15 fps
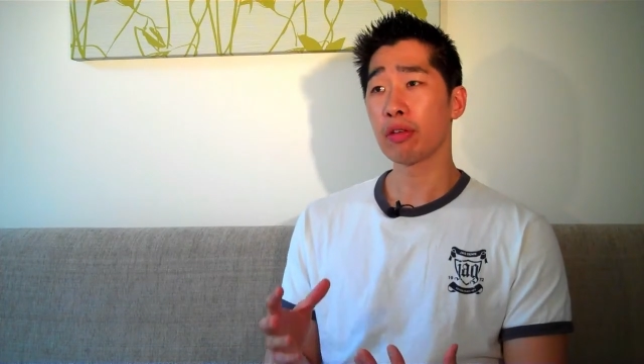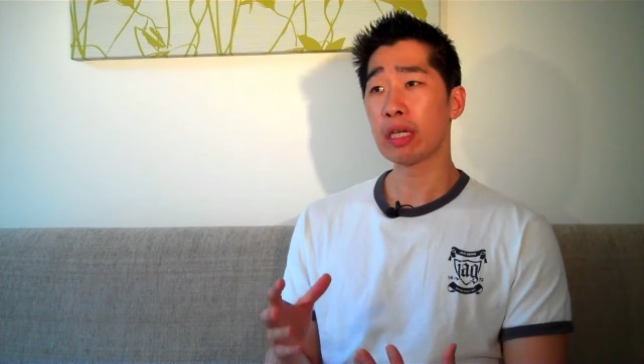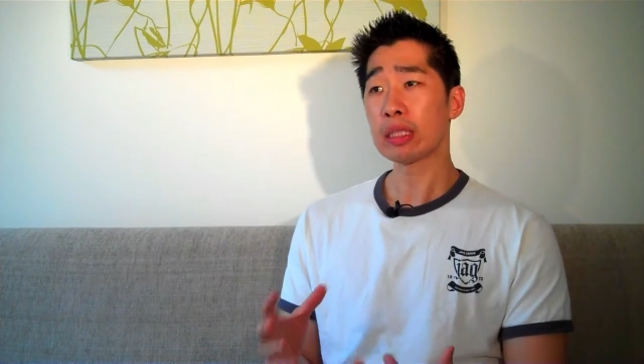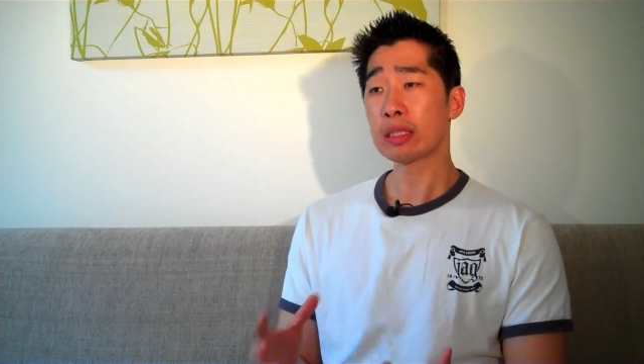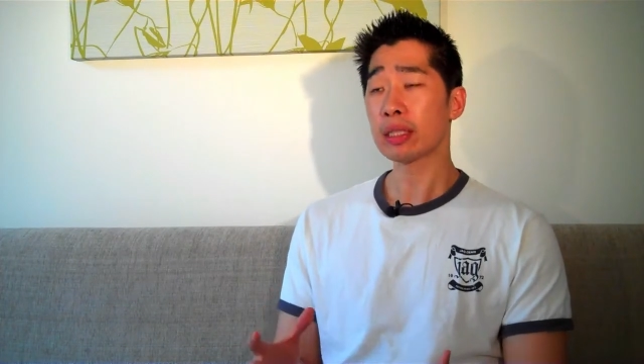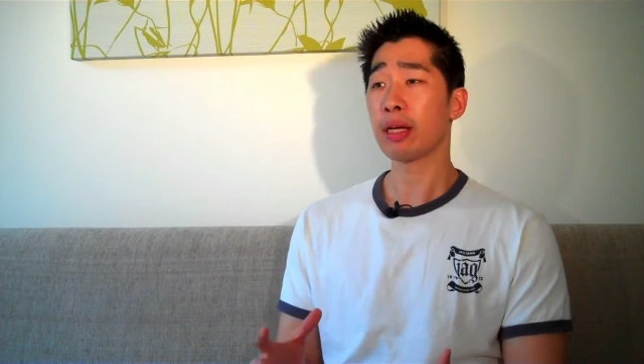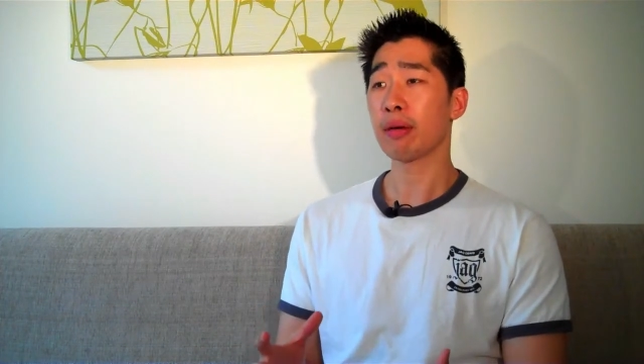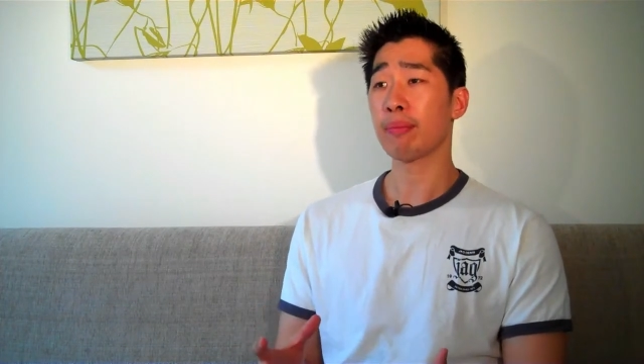
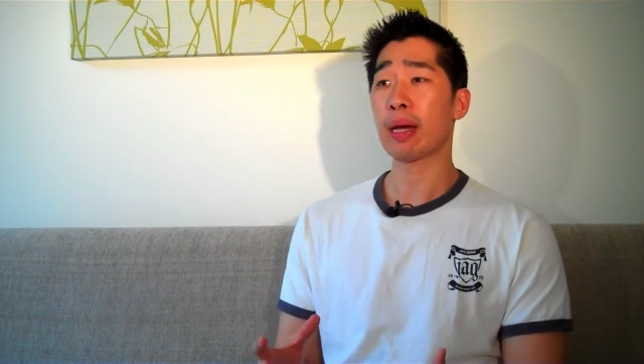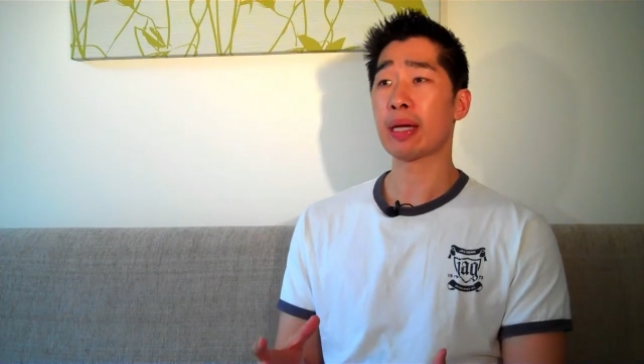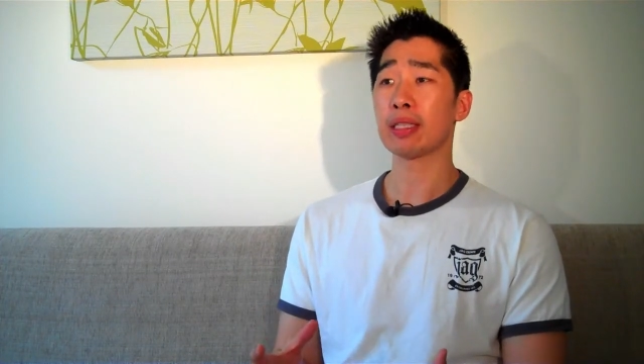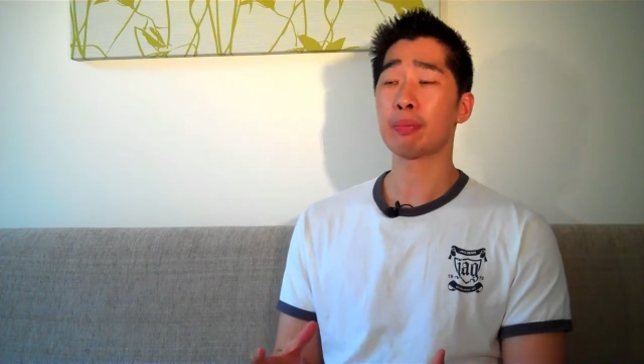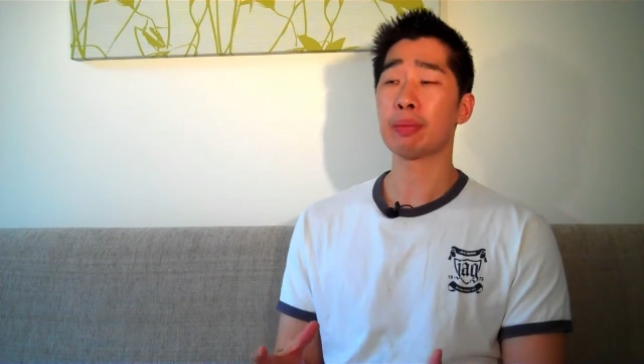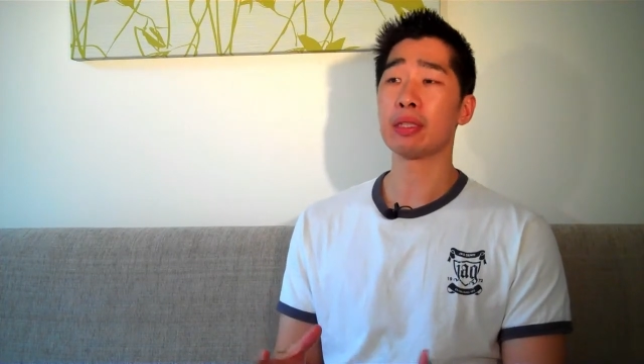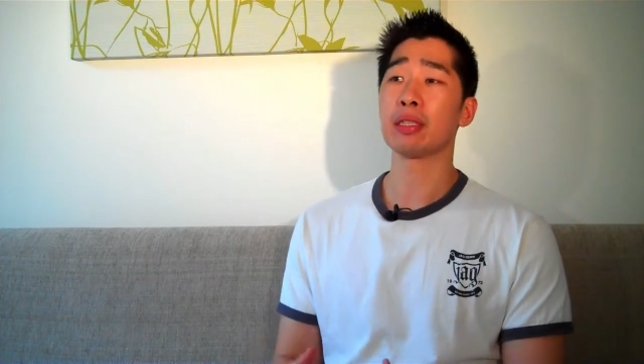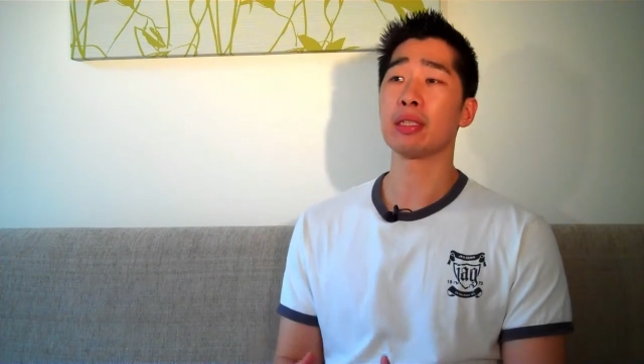
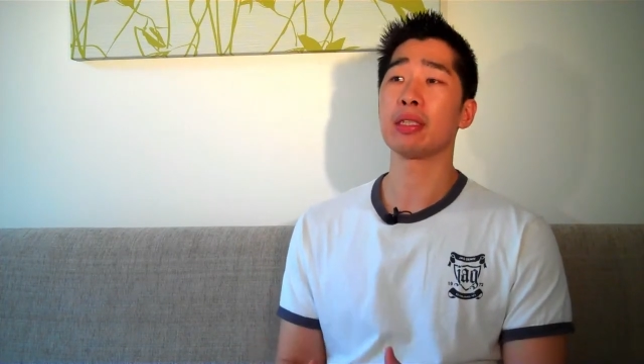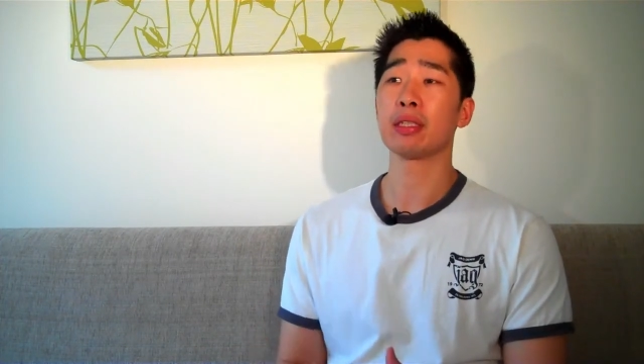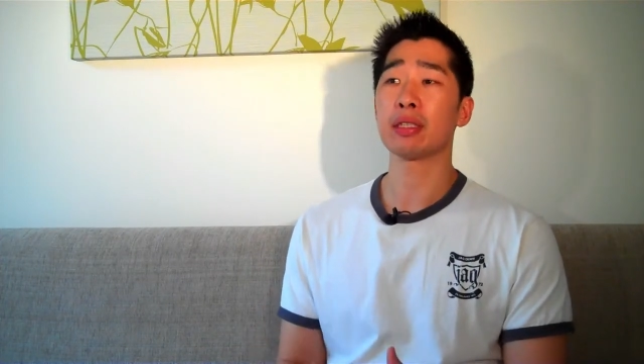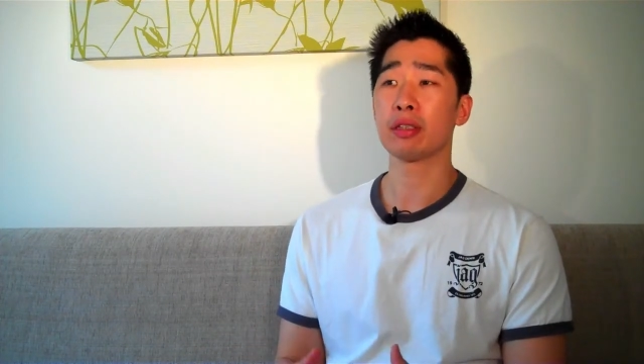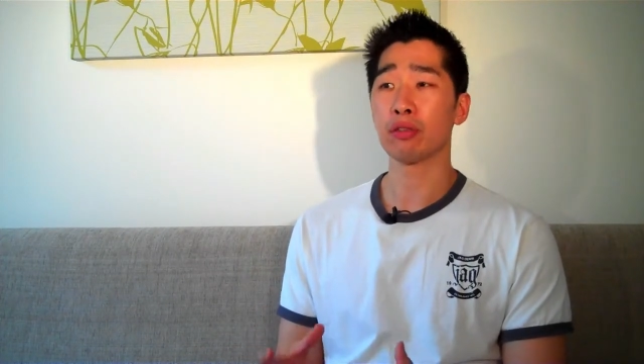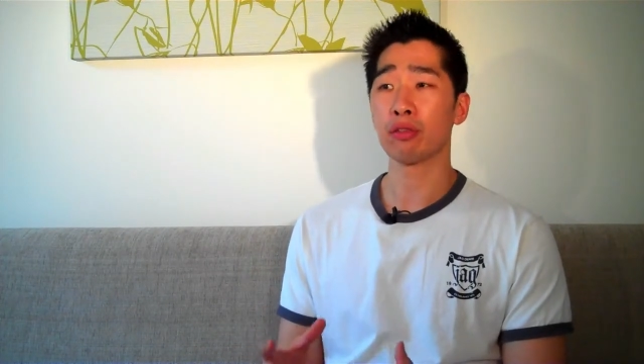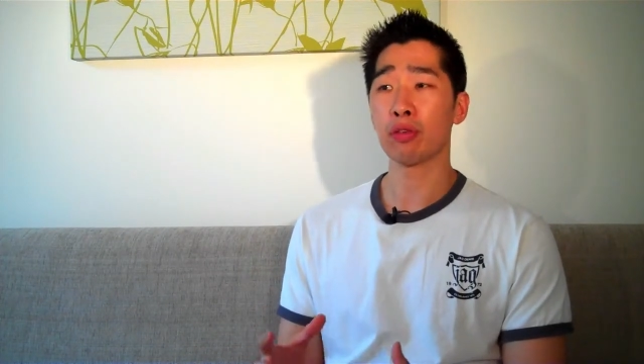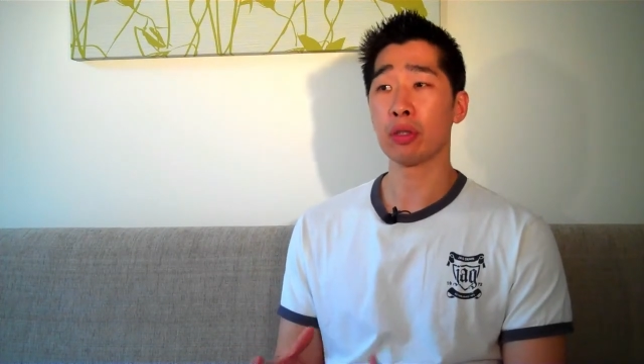internet-based
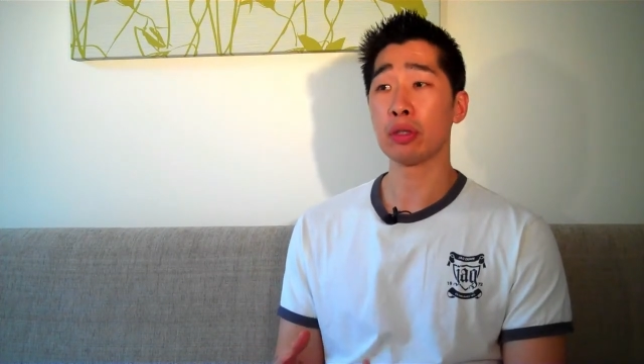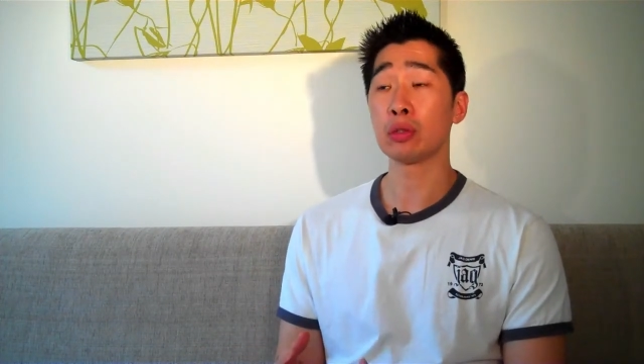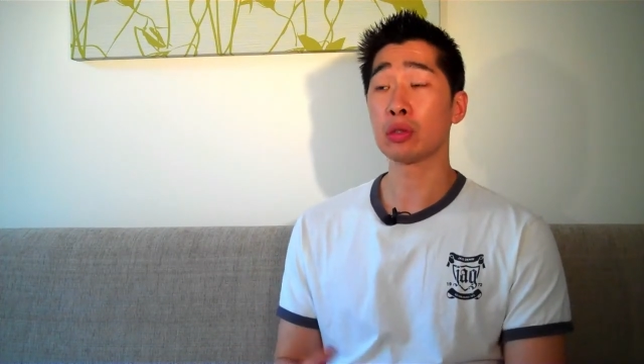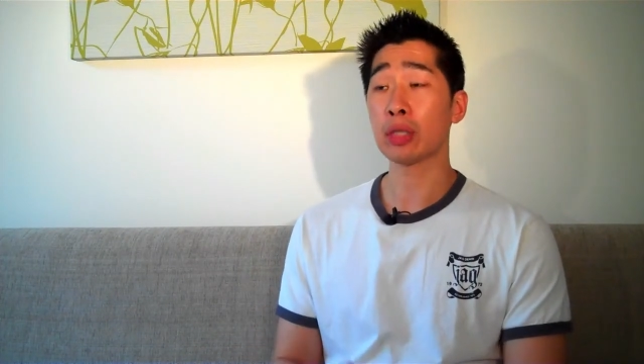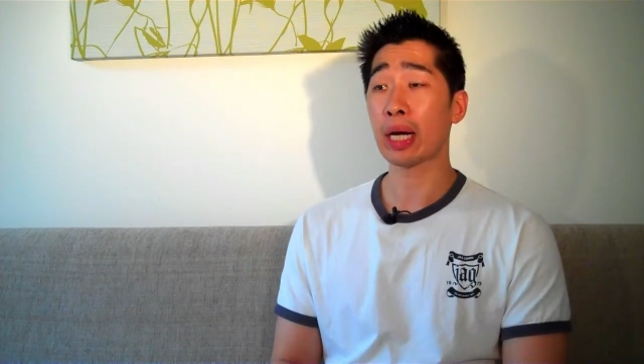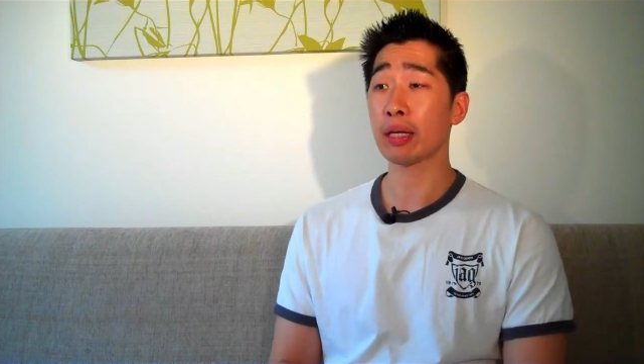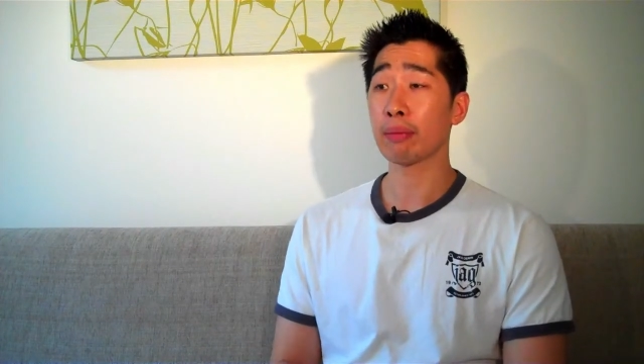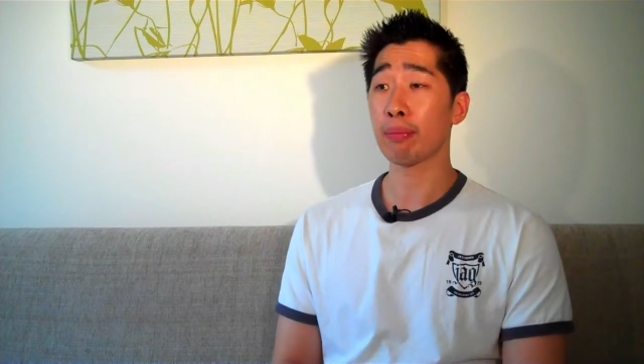business for
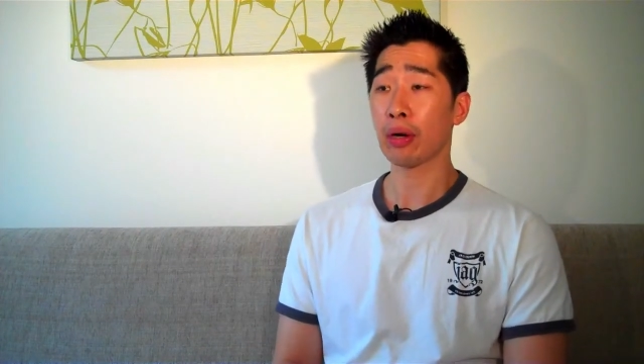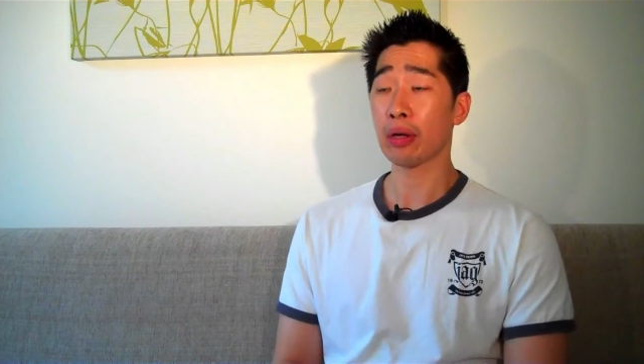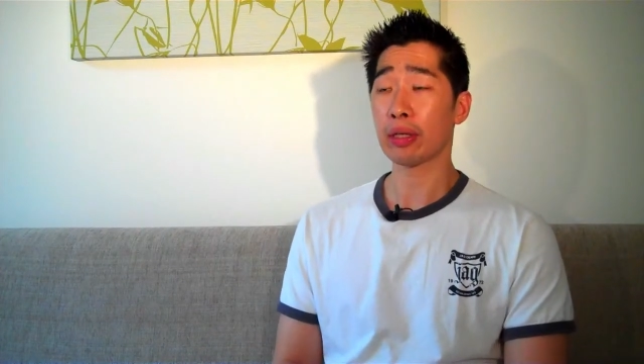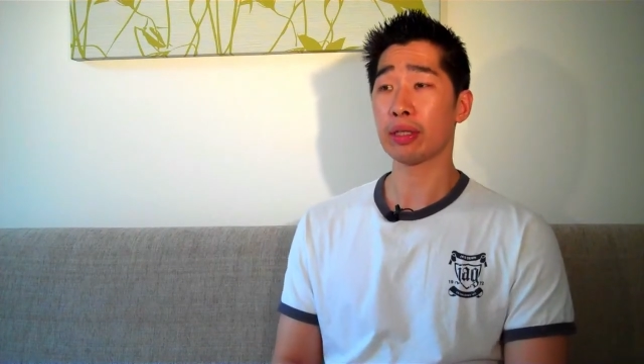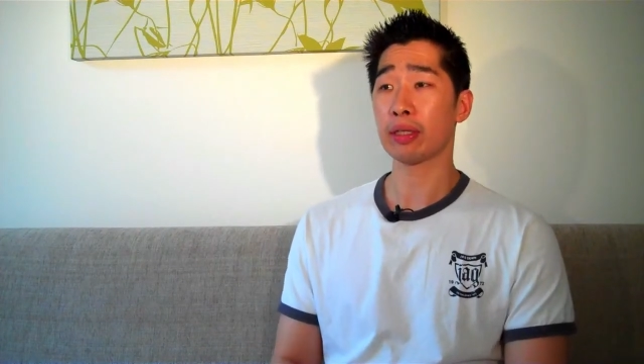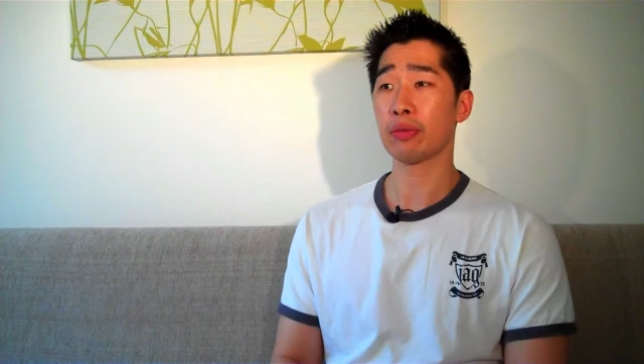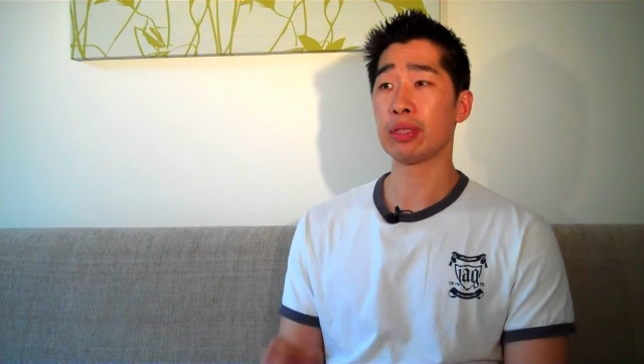dragon boating,